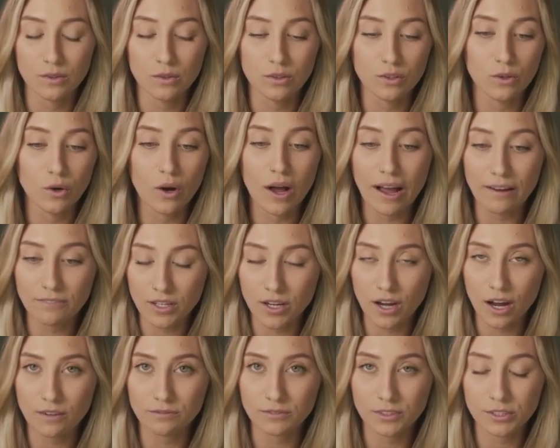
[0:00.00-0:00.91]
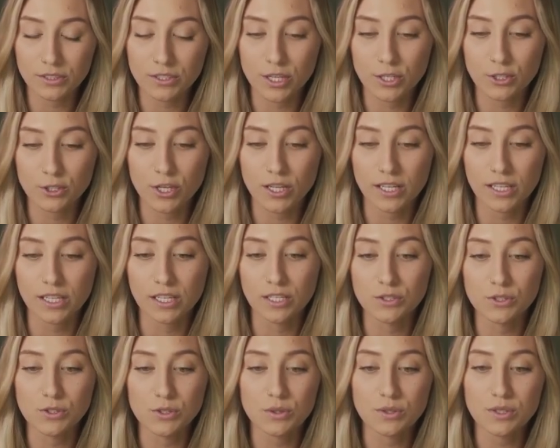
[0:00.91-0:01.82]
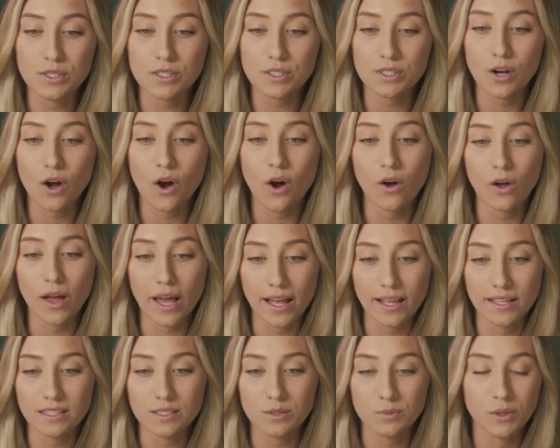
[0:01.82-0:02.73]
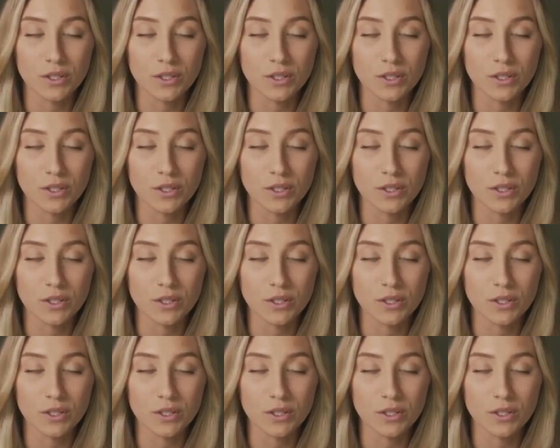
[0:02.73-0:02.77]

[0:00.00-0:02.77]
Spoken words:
you'll have the conversation, and as soon as the call ends,